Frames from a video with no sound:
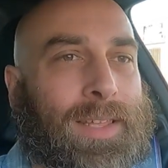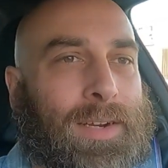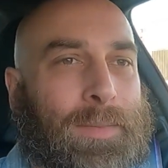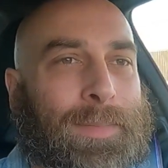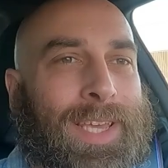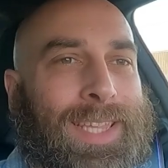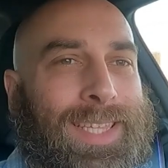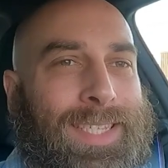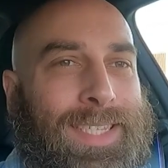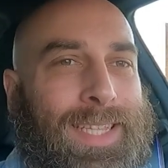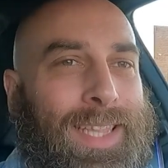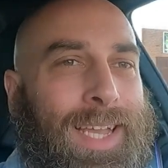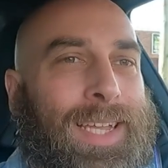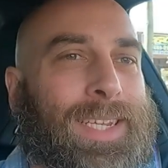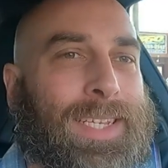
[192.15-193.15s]
That'll make this a
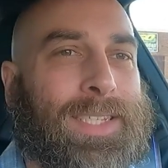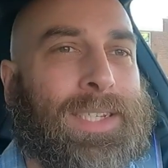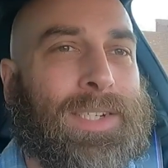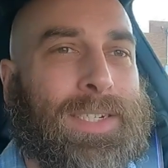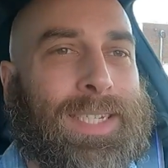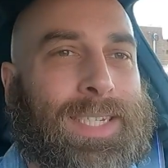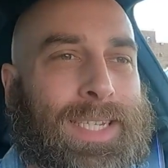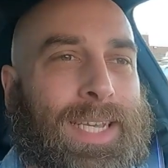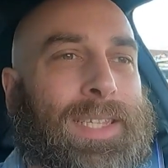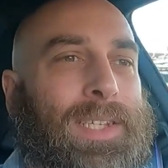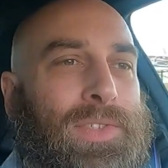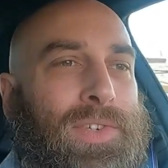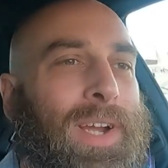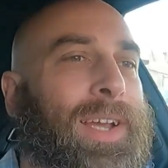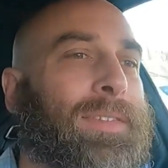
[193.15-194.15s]
lot easier to
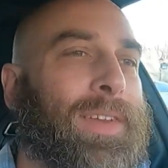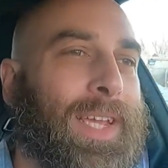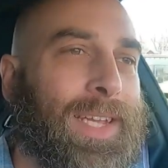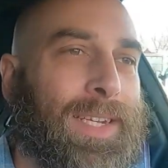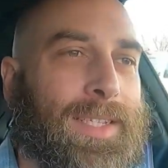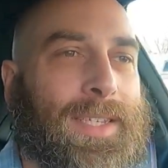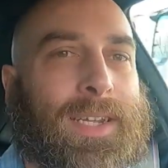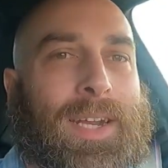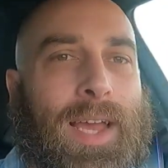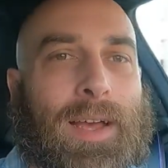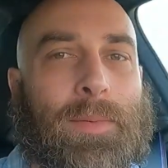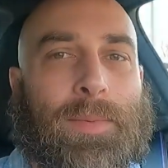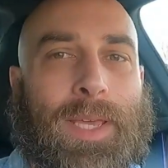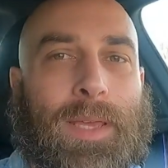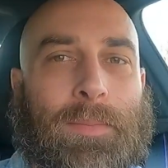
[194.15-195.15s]
daily drive, and it's going to
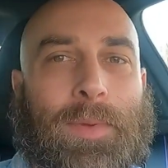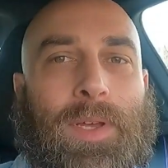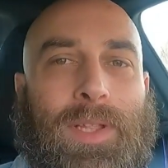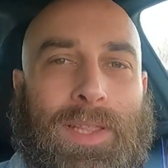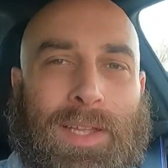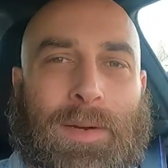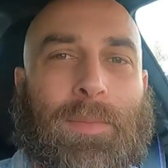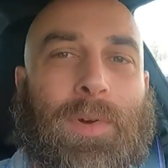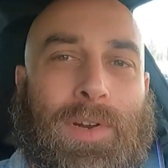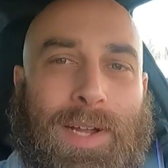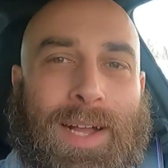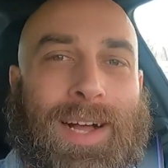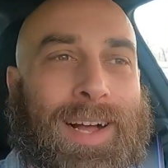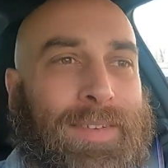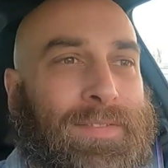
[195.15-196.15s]
help keep you a little more
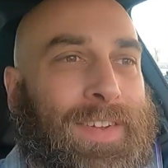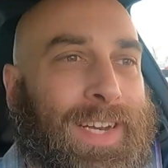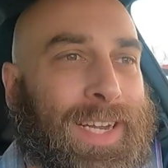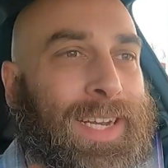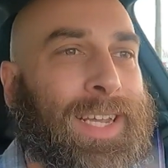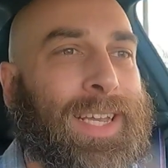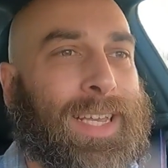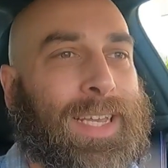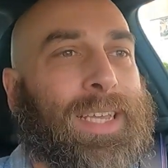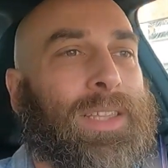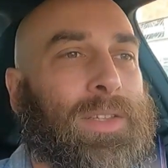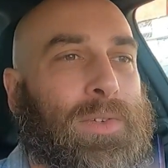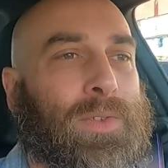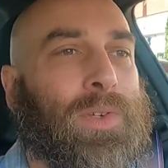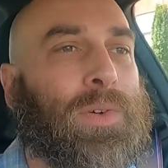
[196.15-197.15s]
confident
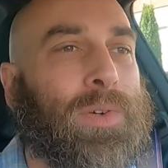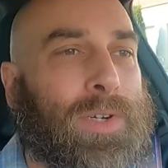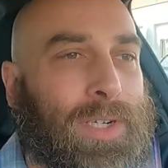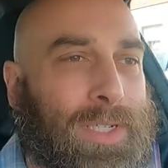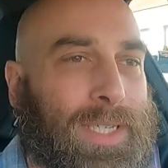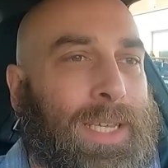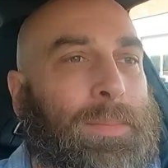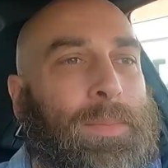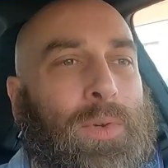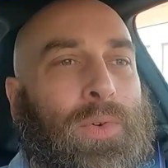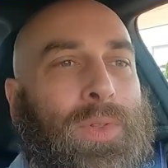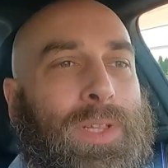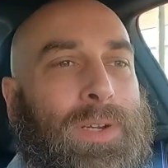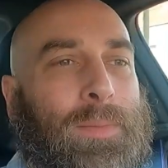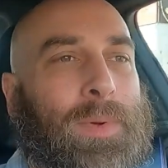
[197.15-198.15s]
in those corners, keep you a
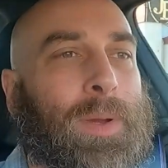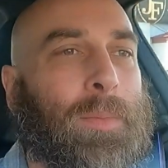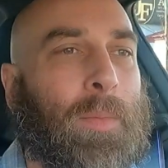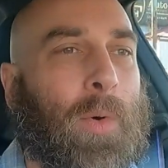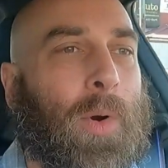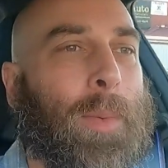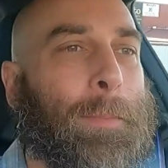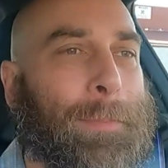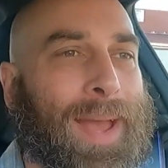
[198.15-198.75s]
little bit more